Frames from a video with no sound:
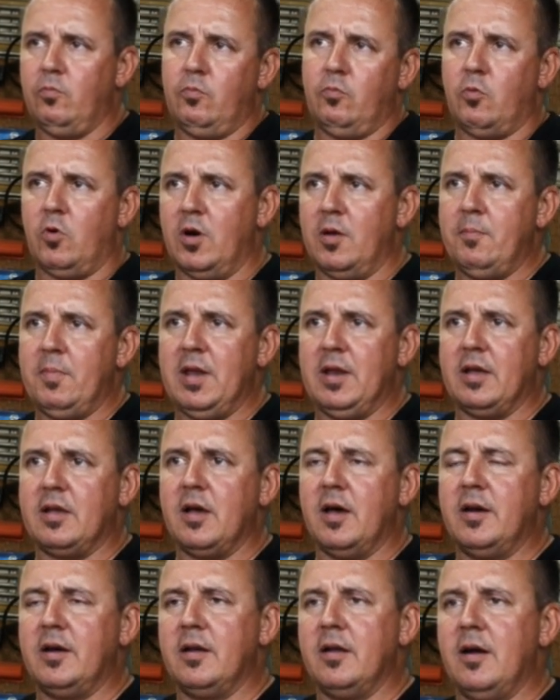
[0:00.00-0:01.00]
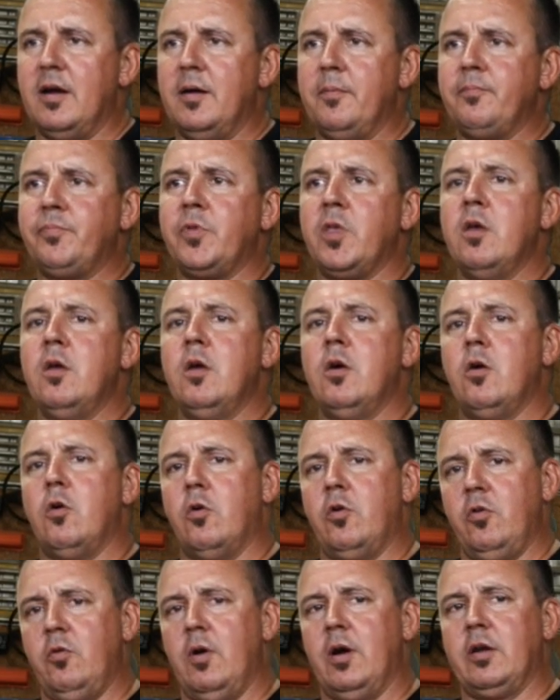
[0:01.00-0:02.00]
wanted me to cut it up.
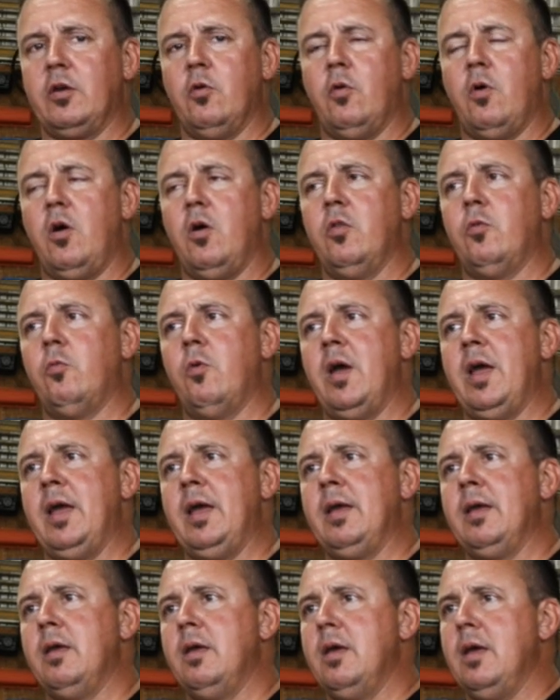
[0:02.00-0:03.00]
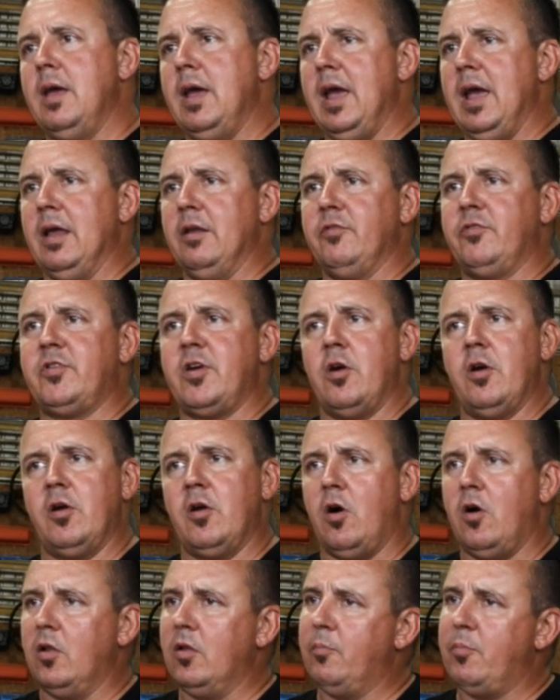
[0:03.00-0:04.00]
Or do I go all the way and tear it
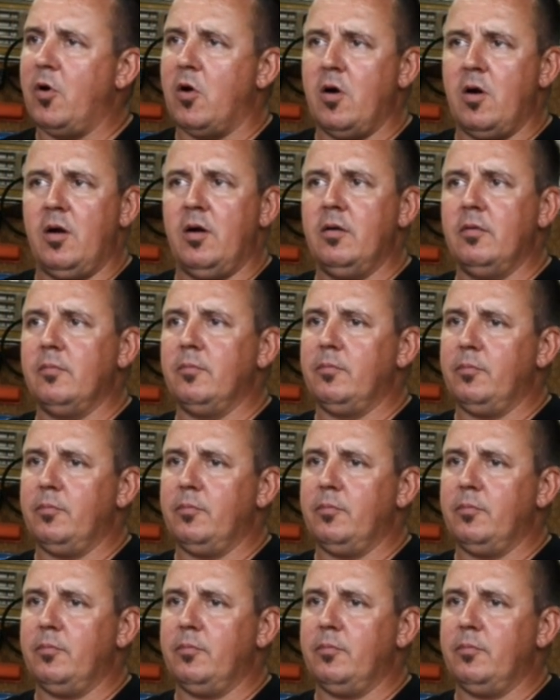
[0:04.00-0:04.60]
all apart,